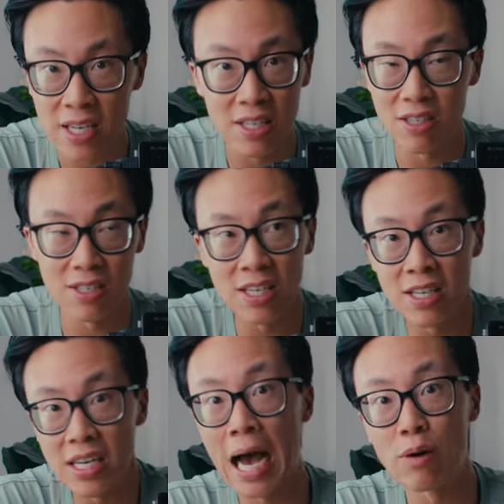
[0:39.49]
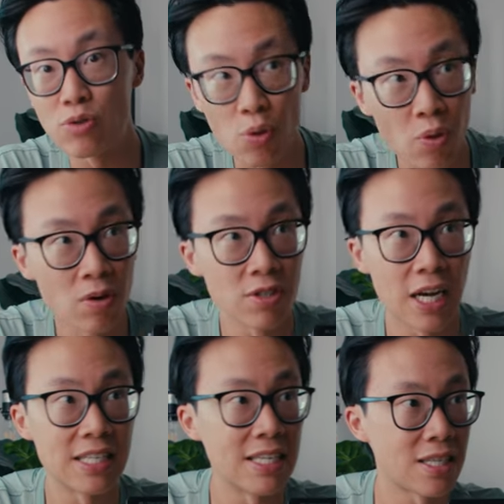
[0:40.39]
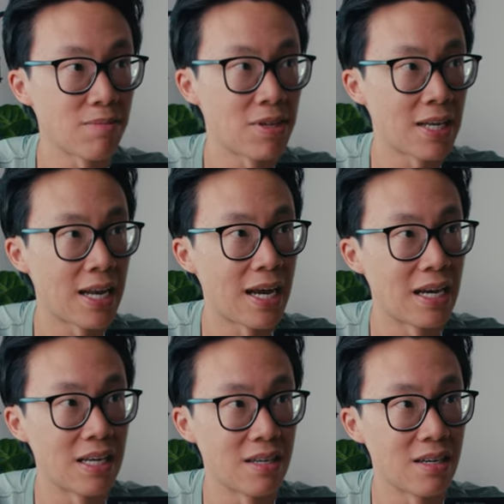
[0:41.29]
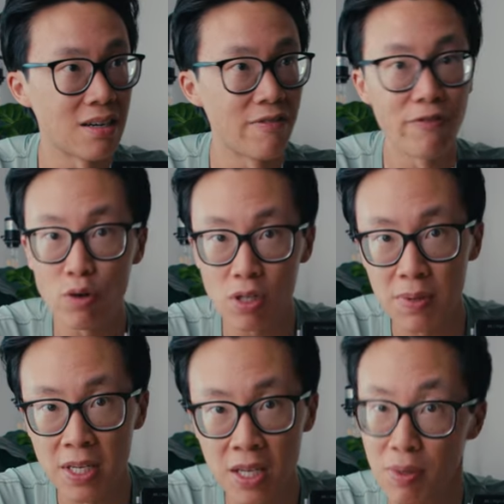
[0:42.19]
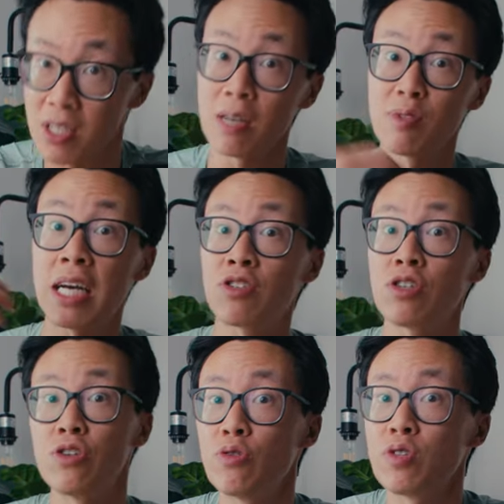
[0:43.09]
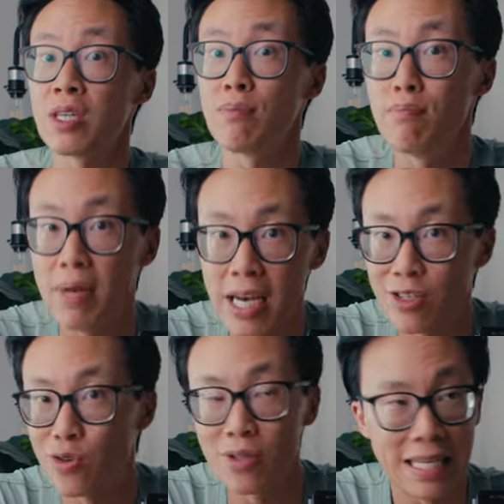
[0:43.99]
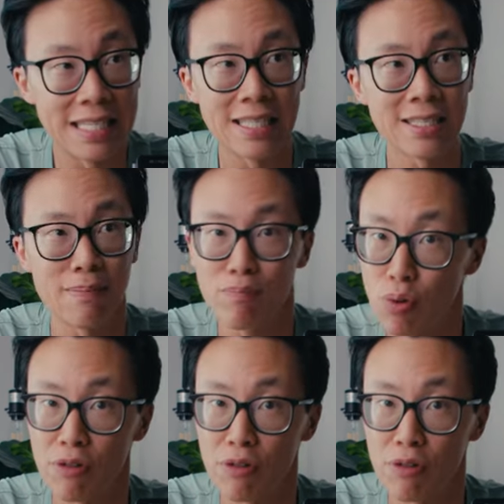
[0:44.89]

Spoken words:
I can see it outdoors. I needed something that had focus peaking because I was actually using manual lenses and